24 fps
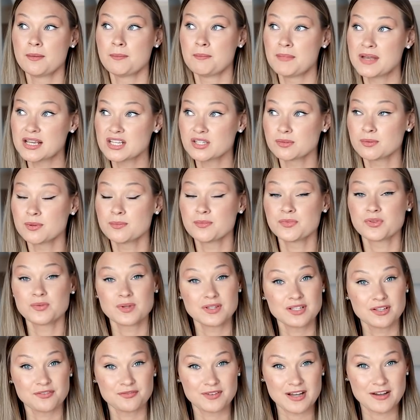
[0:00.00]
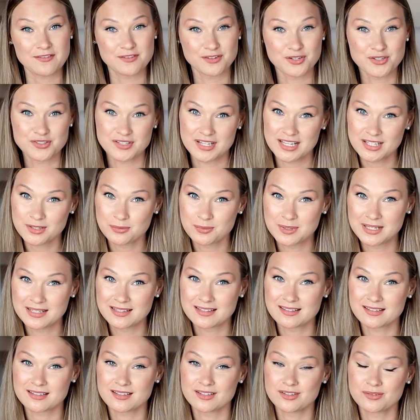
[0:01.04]
maximum 25 knots
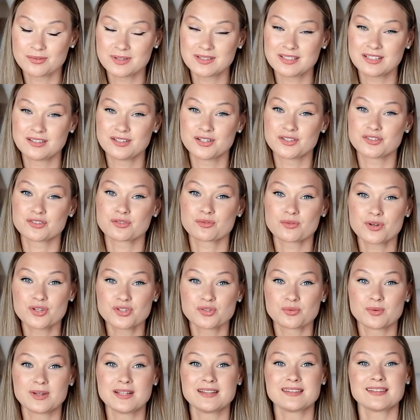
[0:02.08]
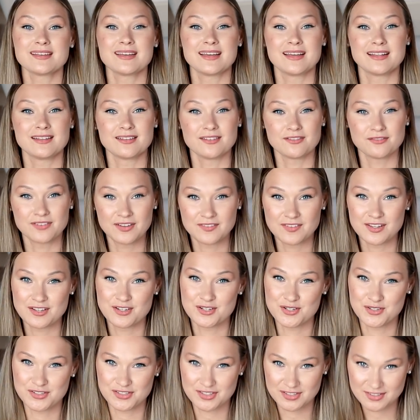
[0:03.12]
headwind, 20 knots crosswind, and 50
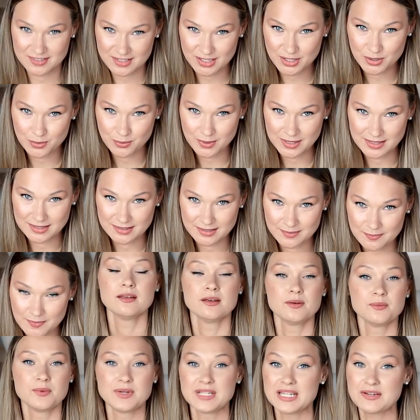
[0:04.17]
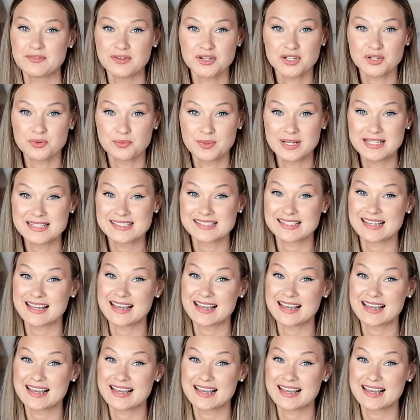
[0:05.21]
knots tailwind. Whenever the winds